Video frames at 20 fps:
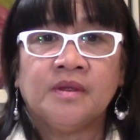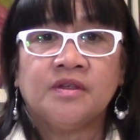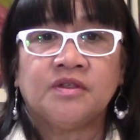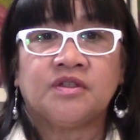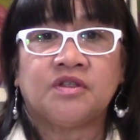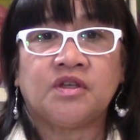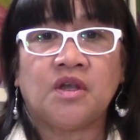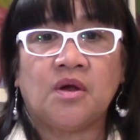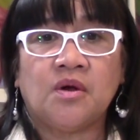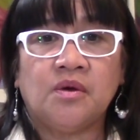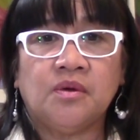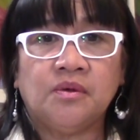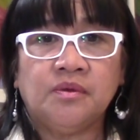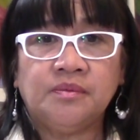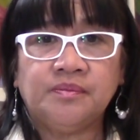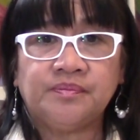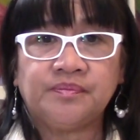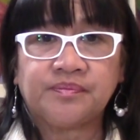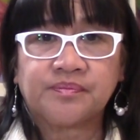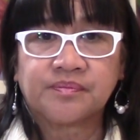
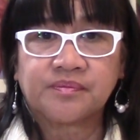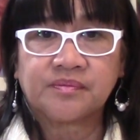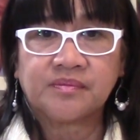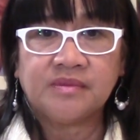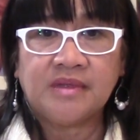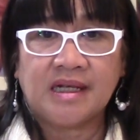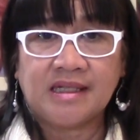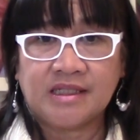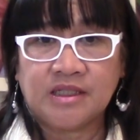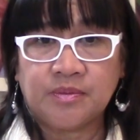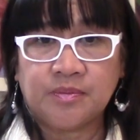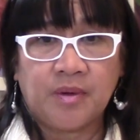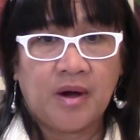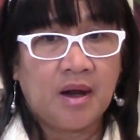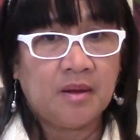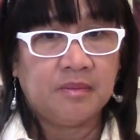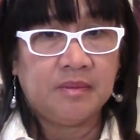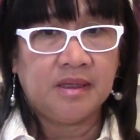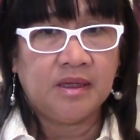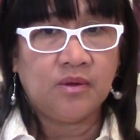So that's
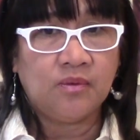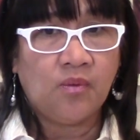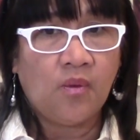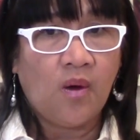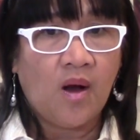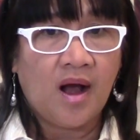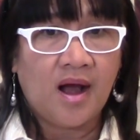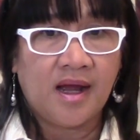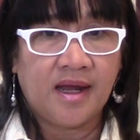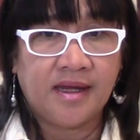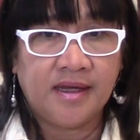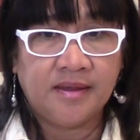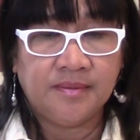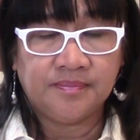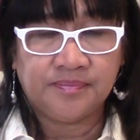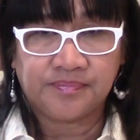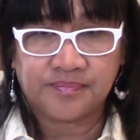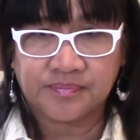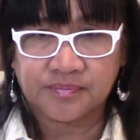probably why